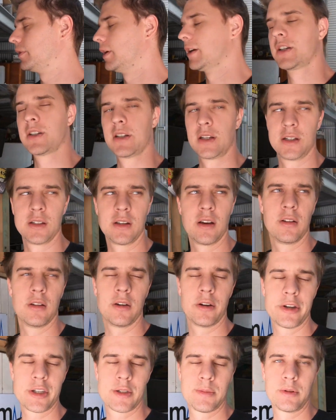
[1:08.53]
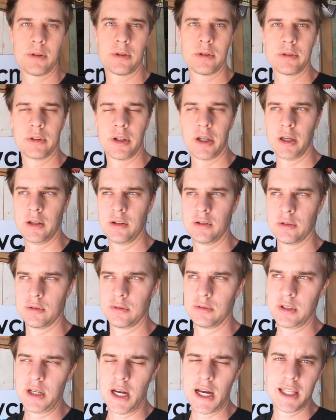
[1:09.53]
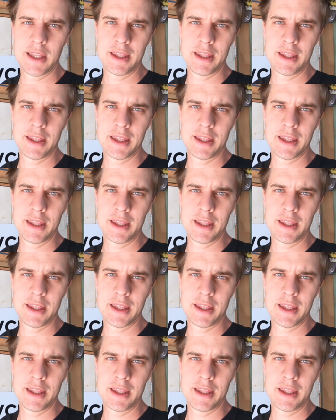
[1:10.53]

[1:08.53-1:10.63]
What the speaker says: Actually, I had to go to the hospital and do dad